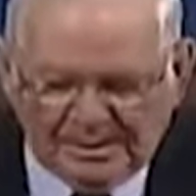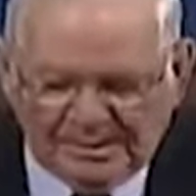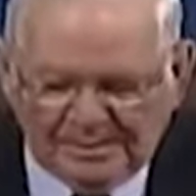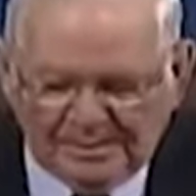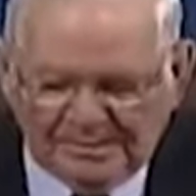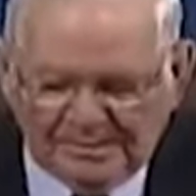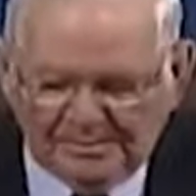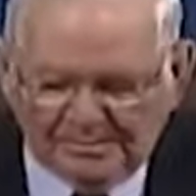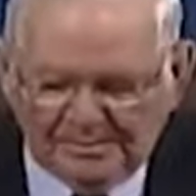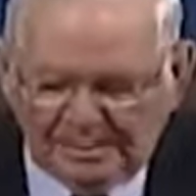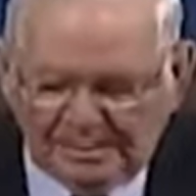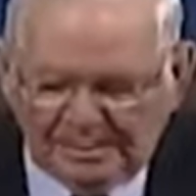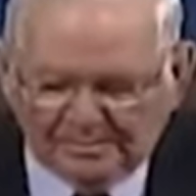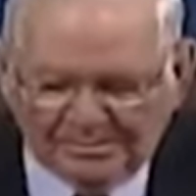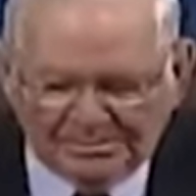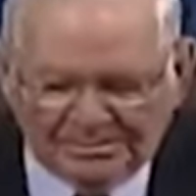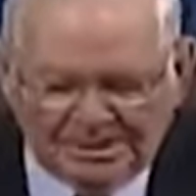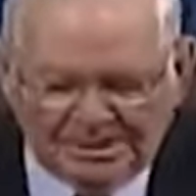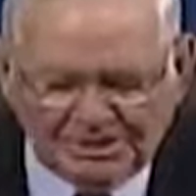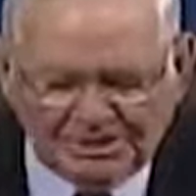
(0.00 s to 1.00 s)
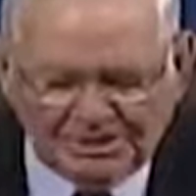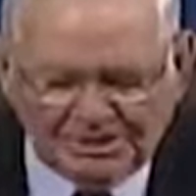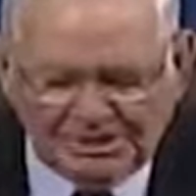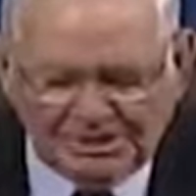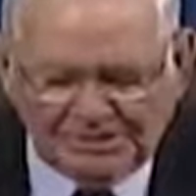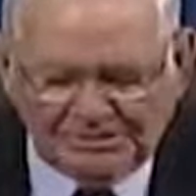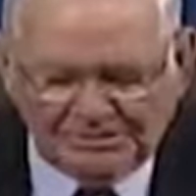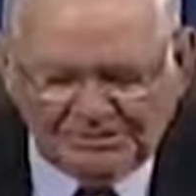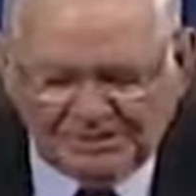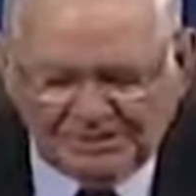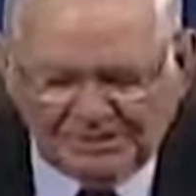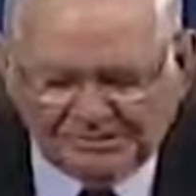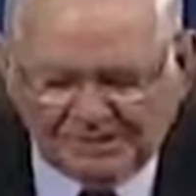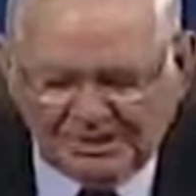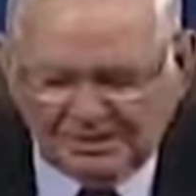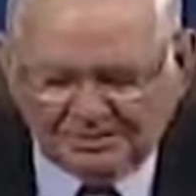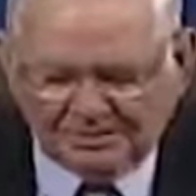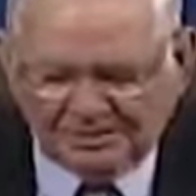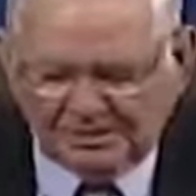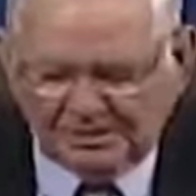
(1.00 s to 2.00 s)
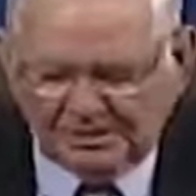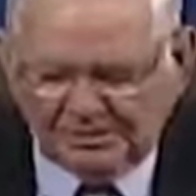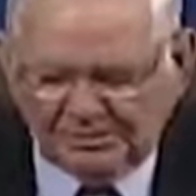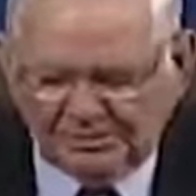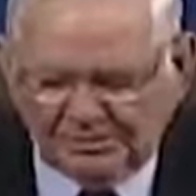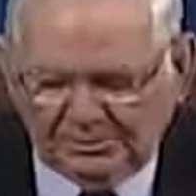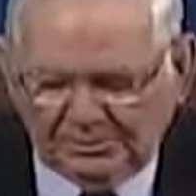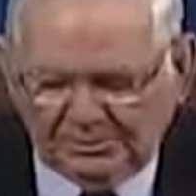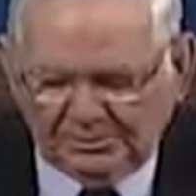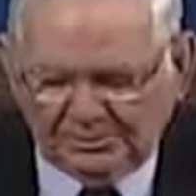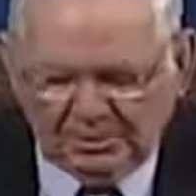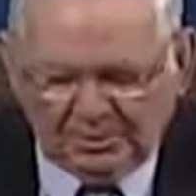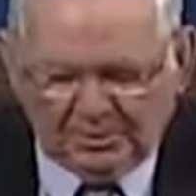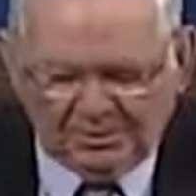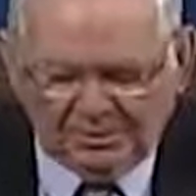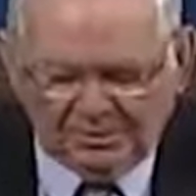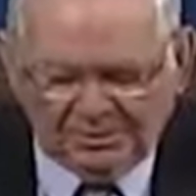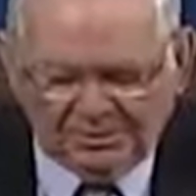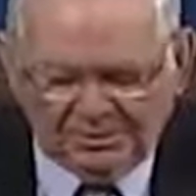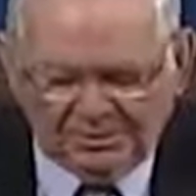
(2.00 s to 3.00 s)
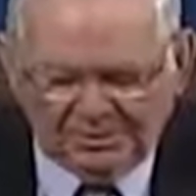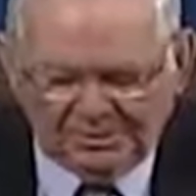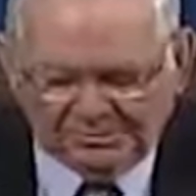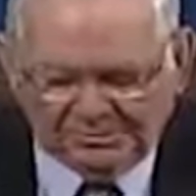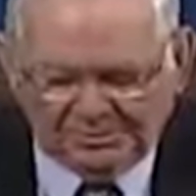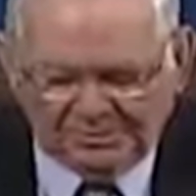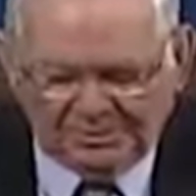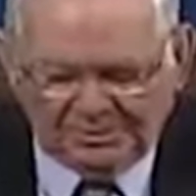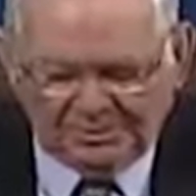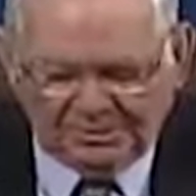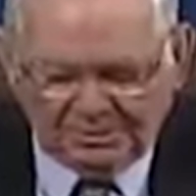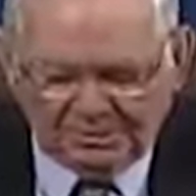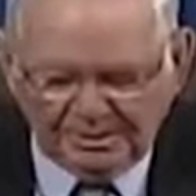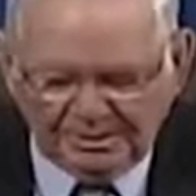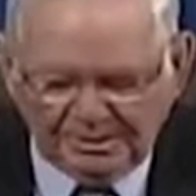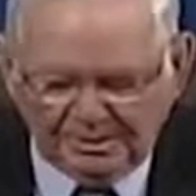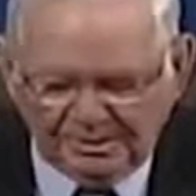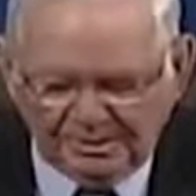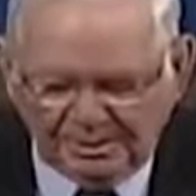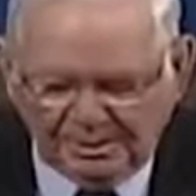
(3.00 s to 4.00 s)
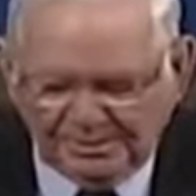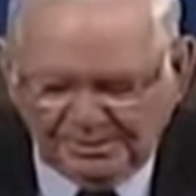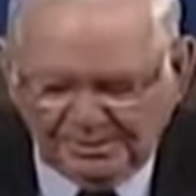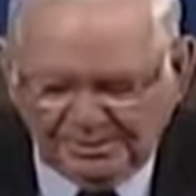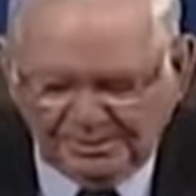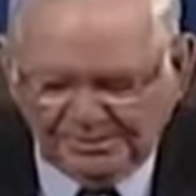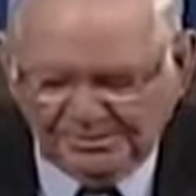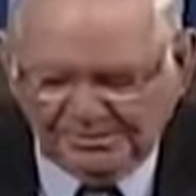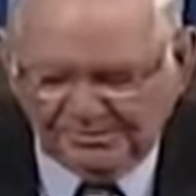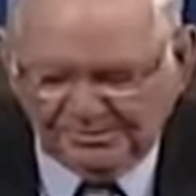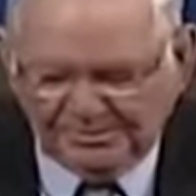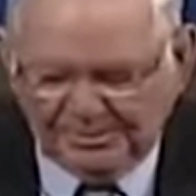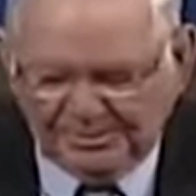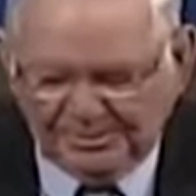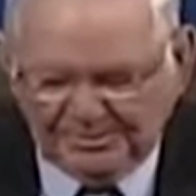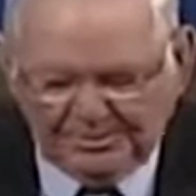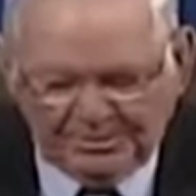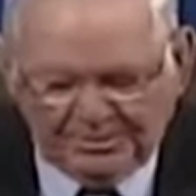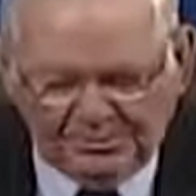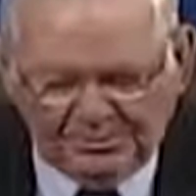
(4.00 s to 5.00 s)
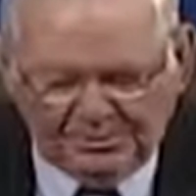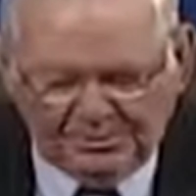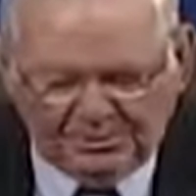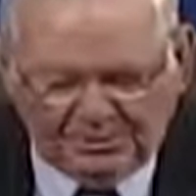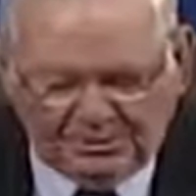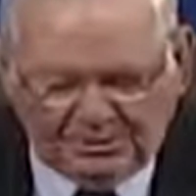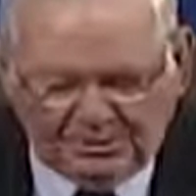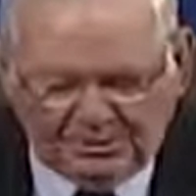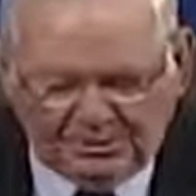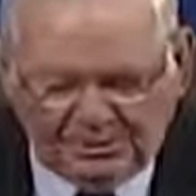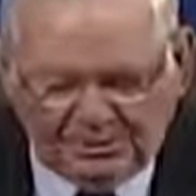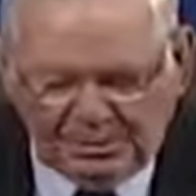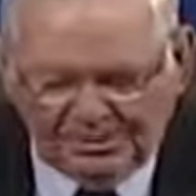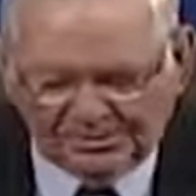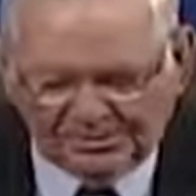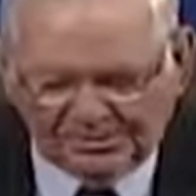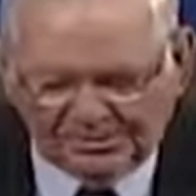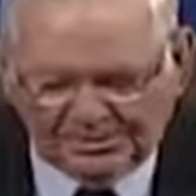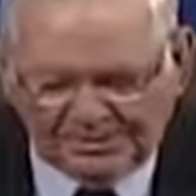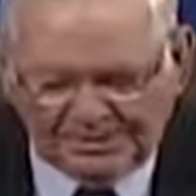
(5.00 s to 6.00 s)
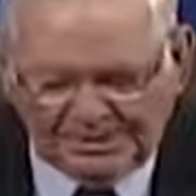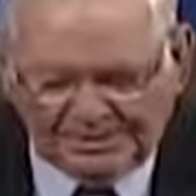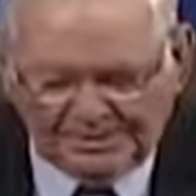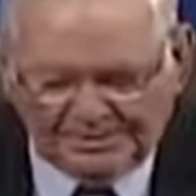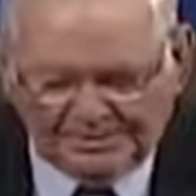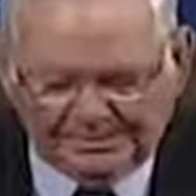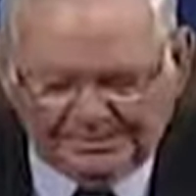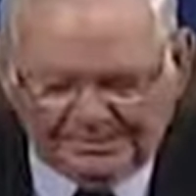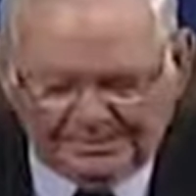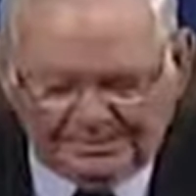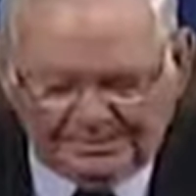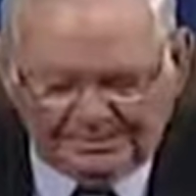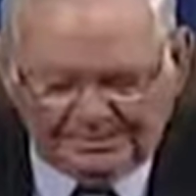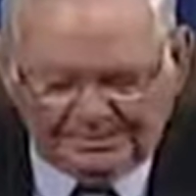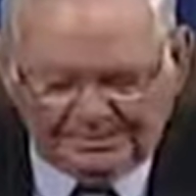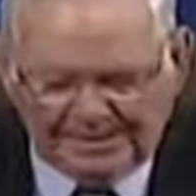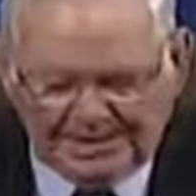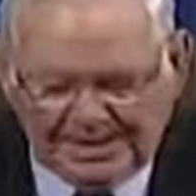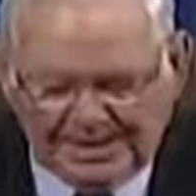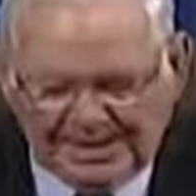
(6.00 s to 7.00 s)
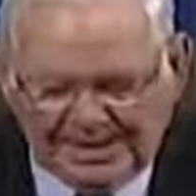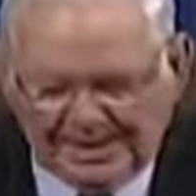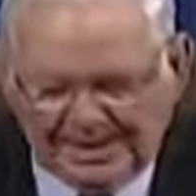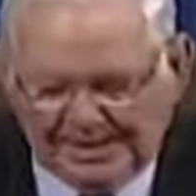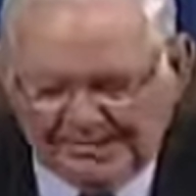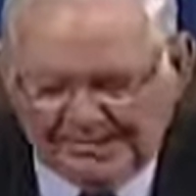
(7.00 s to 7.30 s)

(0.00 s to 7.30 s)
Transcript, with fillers: Uh, in Paul's teaching, he says, I'll tell you all a mystery. There will be some who shall not sleep or die.